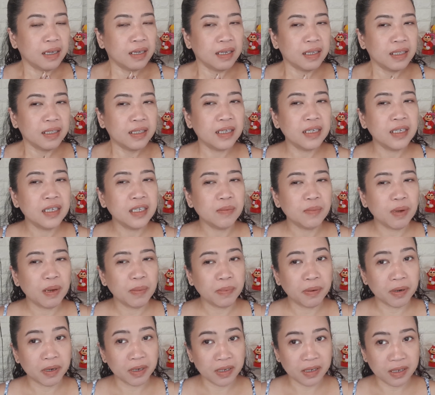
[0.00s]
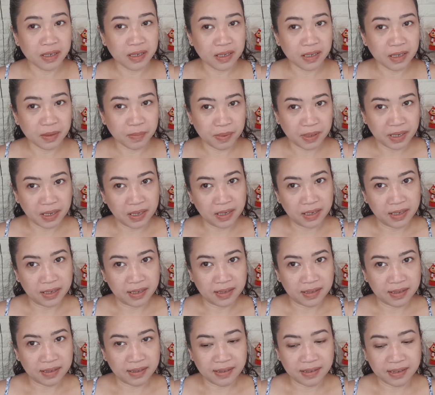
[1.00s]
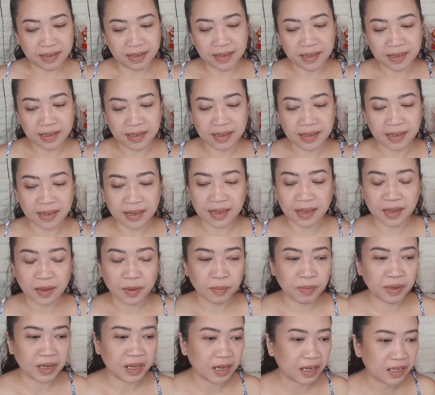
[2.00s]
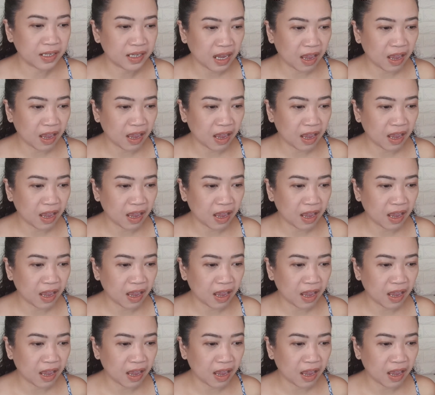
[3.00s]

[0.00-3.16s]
This is my personal opinion because